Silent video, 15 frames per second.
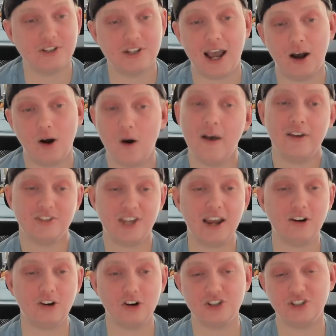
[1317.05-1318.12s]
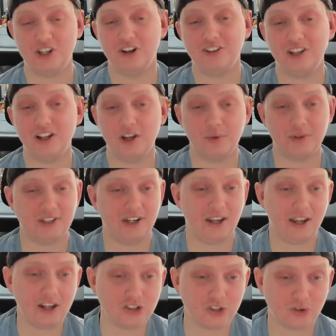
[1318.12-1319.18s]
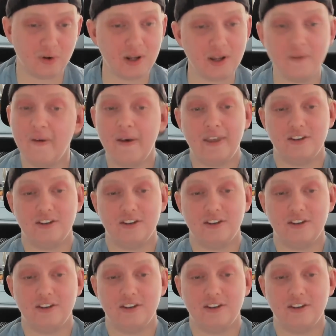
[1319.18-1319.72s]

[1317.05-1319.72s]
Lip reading: Now, Sanders still dealing with an injury.